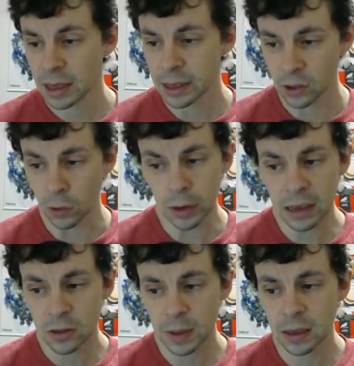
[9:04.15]
his own
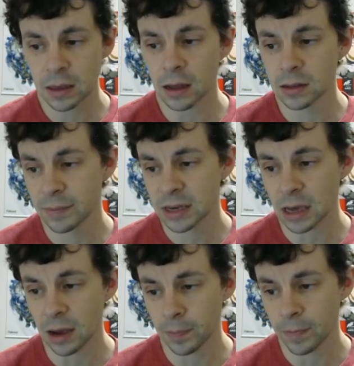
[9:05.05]
HP limit
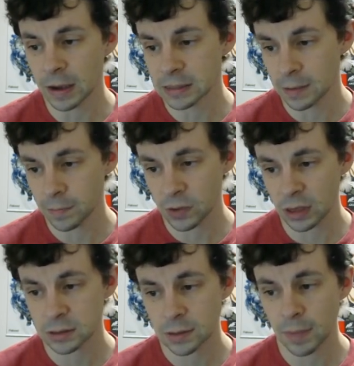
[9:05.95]
up by 10%,